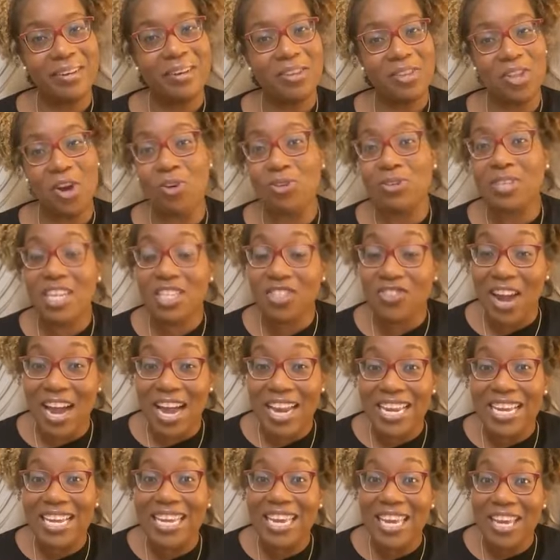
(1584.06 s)
Those that
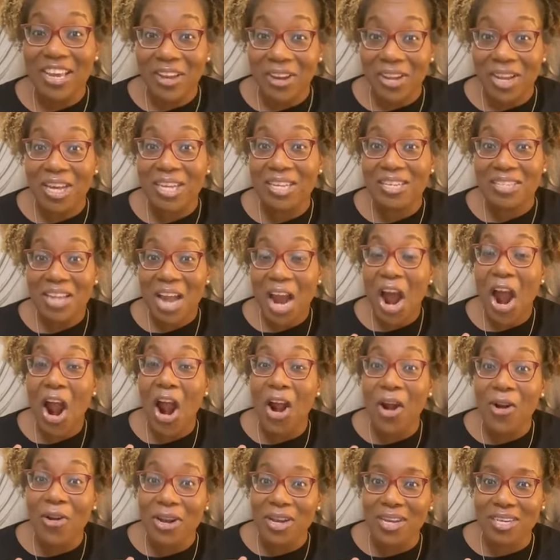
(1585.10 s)
tried to kill us,
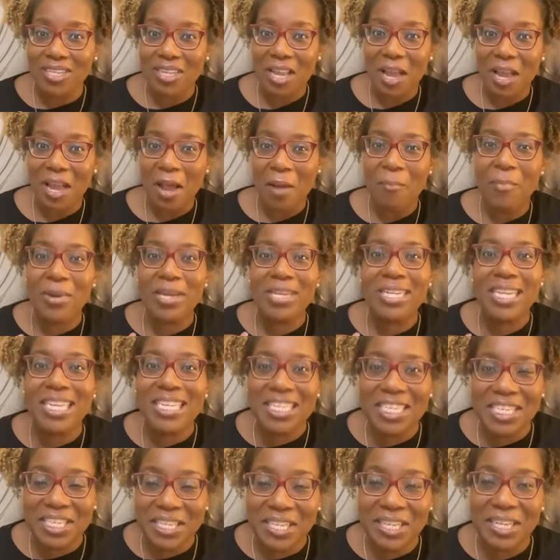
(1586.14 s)
hurt us,
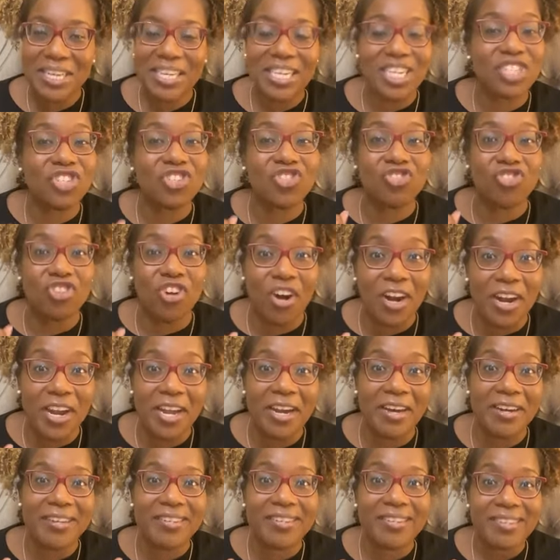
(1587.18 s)
maliciously
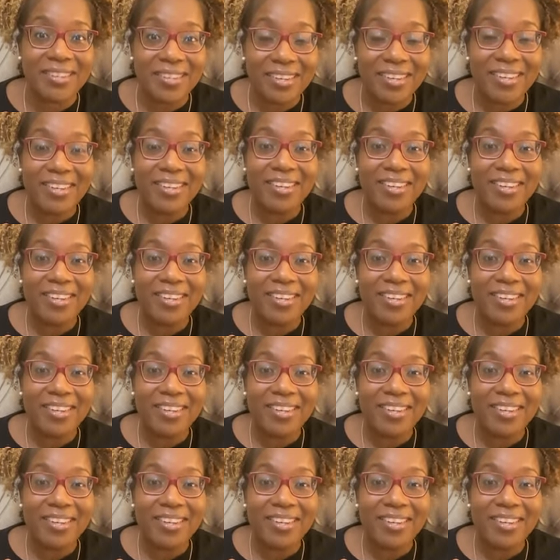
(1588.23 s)
destroy us.